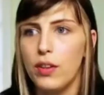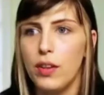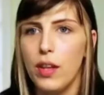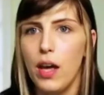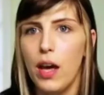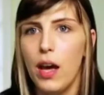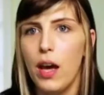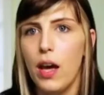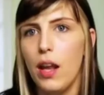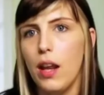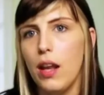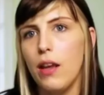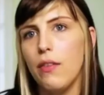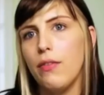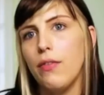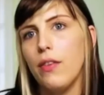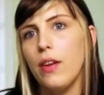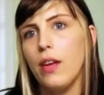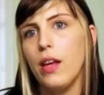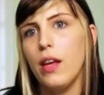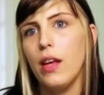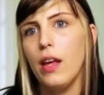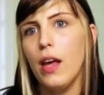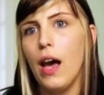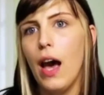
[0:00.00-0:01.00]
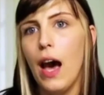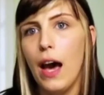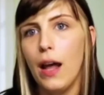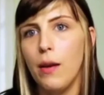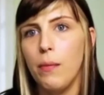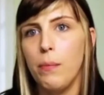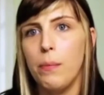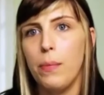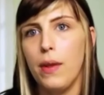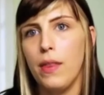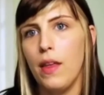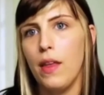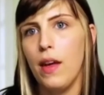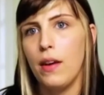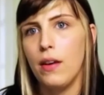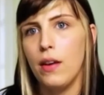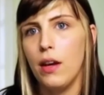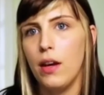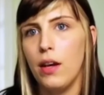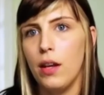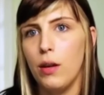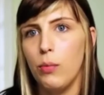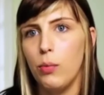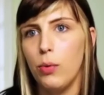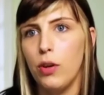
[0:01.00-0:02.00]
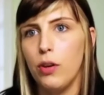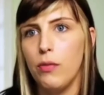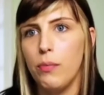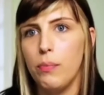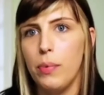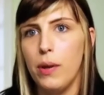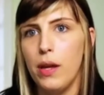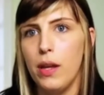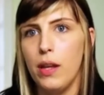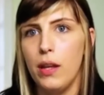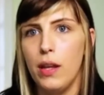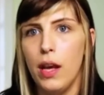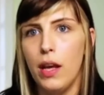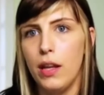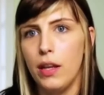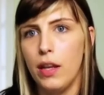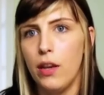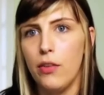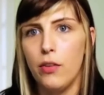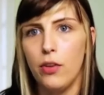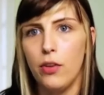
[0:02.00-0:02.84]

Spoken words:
that if it hadn't been that night, it would have been any other